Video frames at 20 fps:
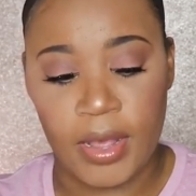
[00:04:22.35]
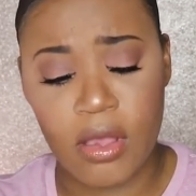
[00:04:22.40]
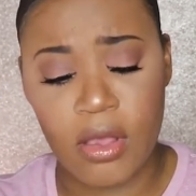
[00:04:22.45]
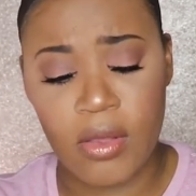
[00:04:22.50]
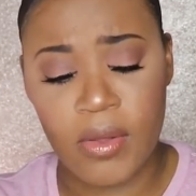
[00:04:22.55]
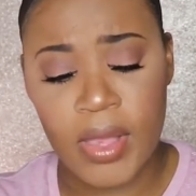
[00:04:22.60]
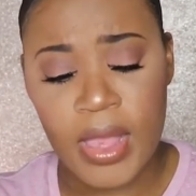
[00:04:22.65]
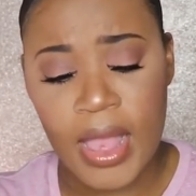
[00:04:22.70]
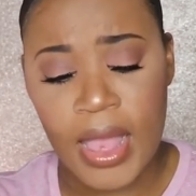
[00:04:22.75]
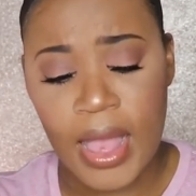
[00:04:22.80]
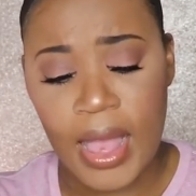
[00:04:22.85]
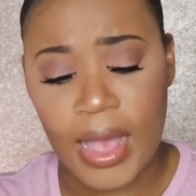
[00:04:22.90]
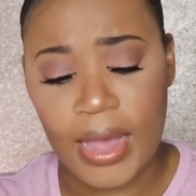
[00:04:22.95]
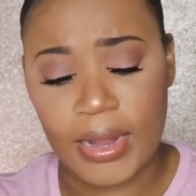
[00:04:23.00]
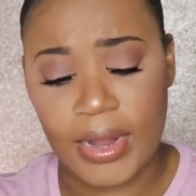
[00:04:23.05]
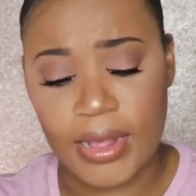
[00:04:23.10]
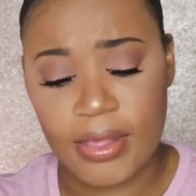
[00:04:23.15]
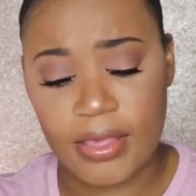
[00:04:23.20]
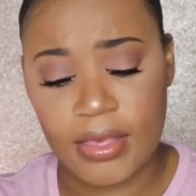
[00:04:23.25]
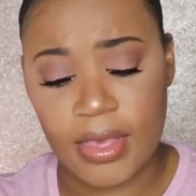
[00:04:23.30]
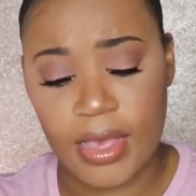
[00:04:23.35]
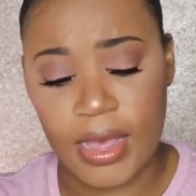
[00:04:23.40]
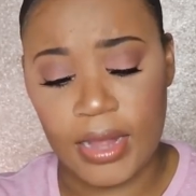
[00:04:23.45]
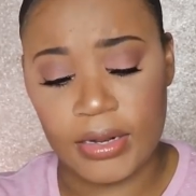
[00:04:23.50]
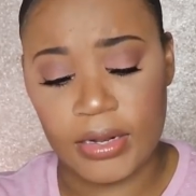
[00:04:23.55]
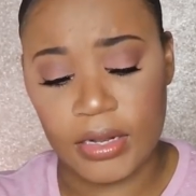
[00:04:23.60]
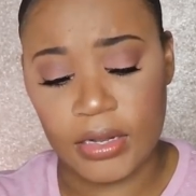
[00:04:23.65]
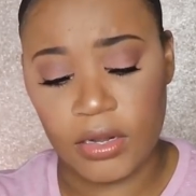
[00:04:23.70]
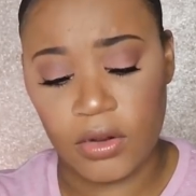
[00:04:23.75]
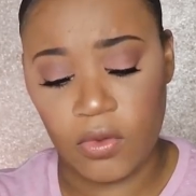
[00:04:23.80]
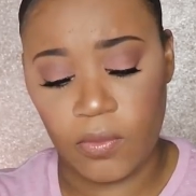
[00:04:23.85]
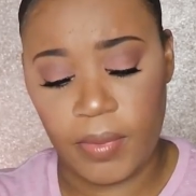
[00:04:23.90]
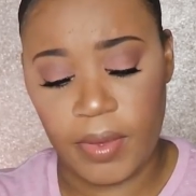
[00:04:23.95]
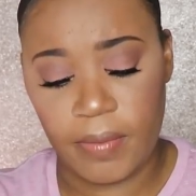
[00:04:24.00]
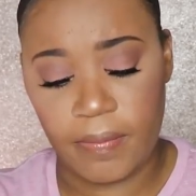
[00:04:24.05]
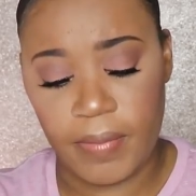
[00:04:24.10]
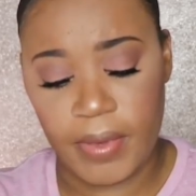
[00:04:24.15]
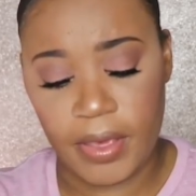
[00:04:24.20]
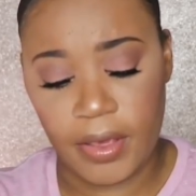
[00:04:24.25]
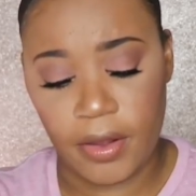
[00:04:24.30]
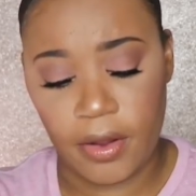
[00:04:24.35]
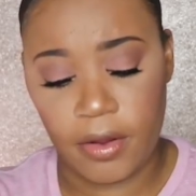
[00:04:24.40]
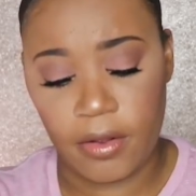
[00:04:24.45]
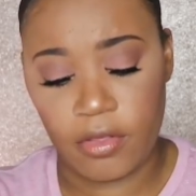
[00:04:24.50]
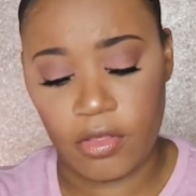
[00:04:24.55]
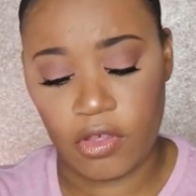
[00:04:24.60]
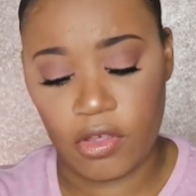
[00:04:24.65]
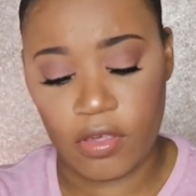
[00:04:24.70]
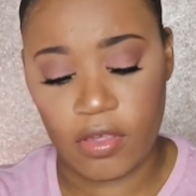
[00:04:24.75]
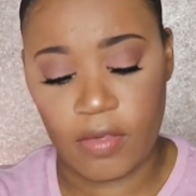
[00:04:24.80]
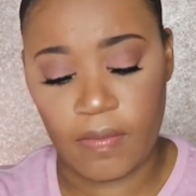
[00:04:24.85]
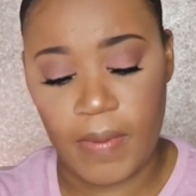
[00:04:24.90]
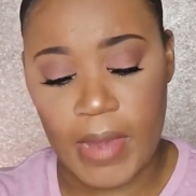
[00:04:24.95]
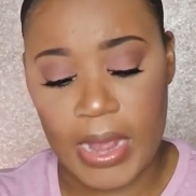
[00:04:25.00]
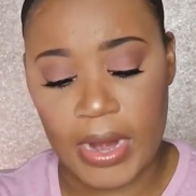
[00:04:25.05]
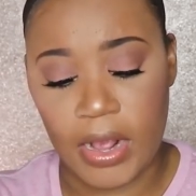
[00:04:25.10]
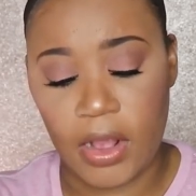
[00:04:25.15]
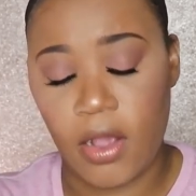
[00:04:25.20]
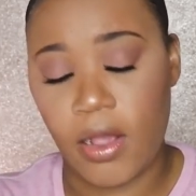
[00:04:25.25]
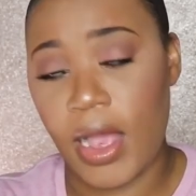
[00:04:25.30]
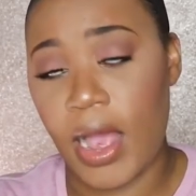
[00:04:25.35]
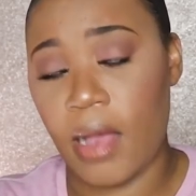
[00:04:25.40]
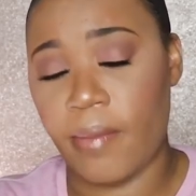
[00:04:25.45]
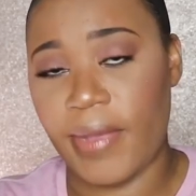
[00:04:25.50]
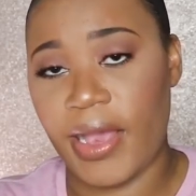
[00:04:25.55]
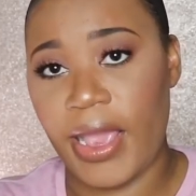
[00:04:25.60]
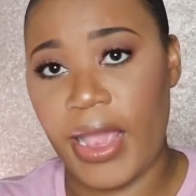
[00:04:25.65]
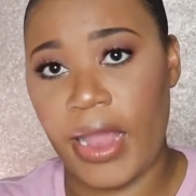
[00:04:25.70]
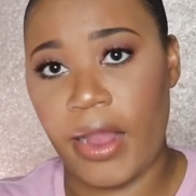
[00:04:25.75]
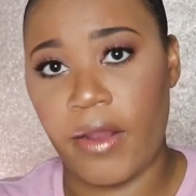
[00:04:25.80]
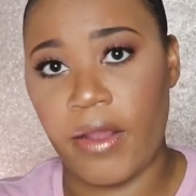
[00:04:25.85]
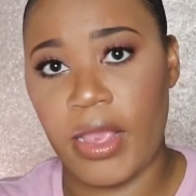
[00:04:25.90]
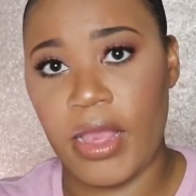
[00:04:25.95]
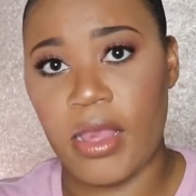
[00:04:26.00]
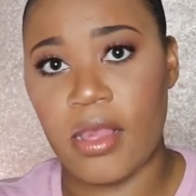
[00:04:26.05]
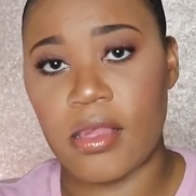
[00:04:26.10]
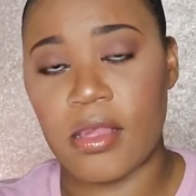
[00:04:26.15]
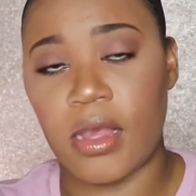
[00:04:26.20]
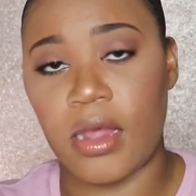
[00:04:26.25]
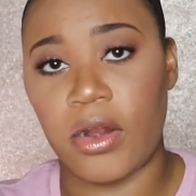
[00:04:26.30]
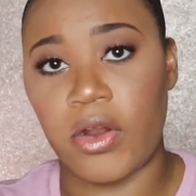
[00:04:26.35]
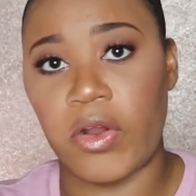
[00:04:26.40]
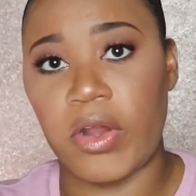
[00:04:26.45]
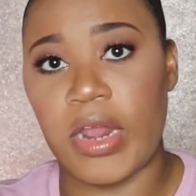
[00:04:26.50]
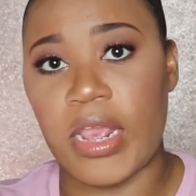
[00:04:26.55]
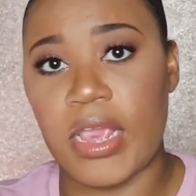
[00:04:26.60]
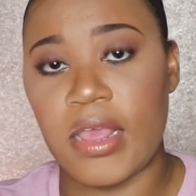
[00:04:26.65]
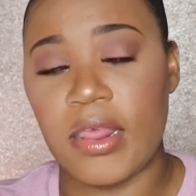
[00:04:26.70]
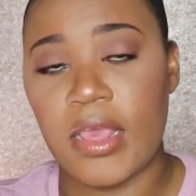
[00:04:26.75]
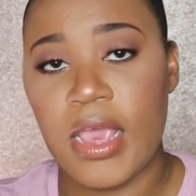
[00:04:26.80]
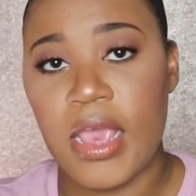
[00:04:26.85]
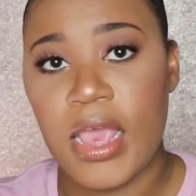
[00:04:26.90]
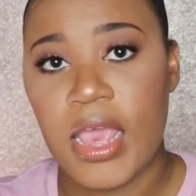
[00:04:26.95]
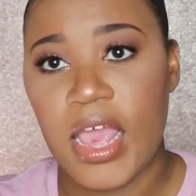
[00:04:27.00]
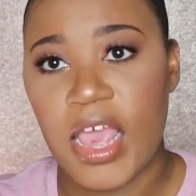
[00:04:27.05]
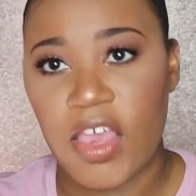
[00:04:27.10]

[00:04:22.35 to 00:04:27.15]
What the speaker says: So I like to cut a little bit bigger just depending on how my hair is underneath.